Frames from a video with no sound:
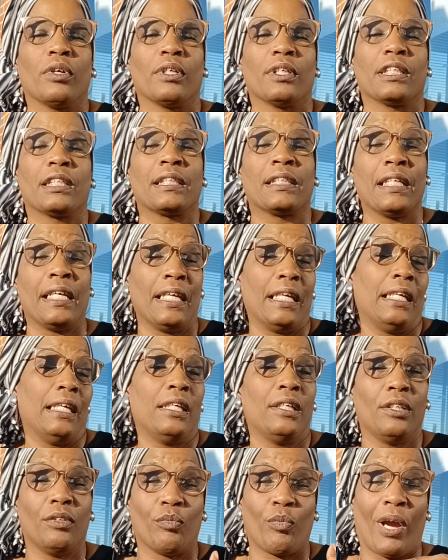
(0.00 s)

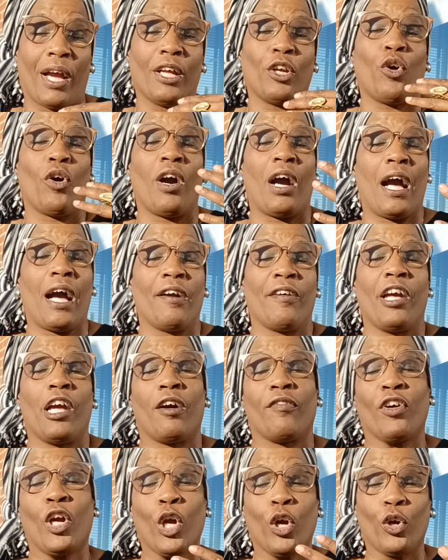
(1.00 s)
seen, right, or I
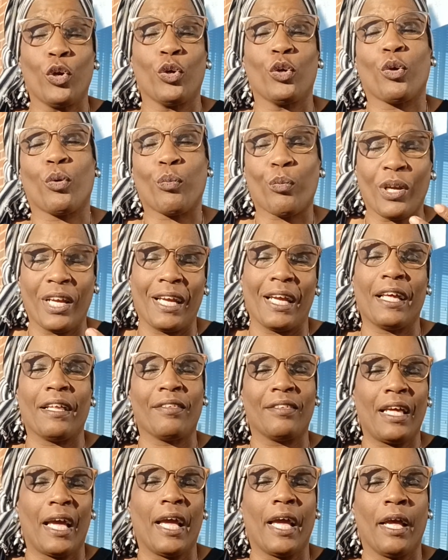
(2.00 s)
have heard or
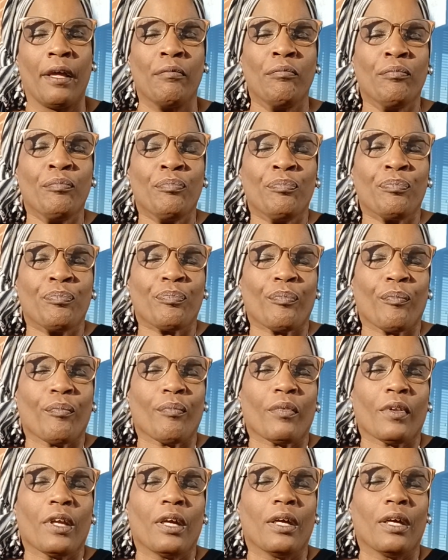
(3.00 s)
read that
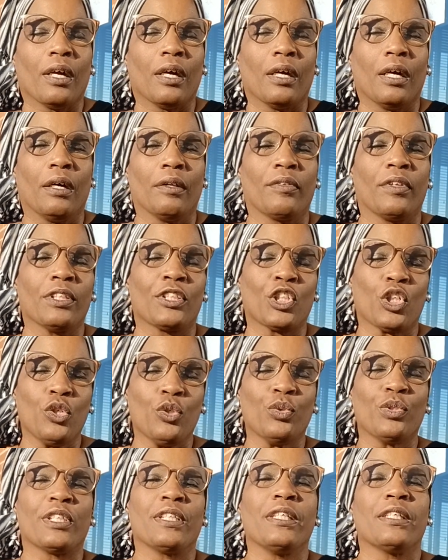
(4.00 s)
the
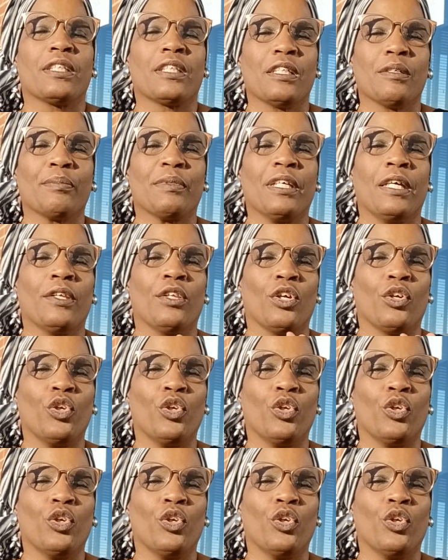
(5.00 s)
school systems in the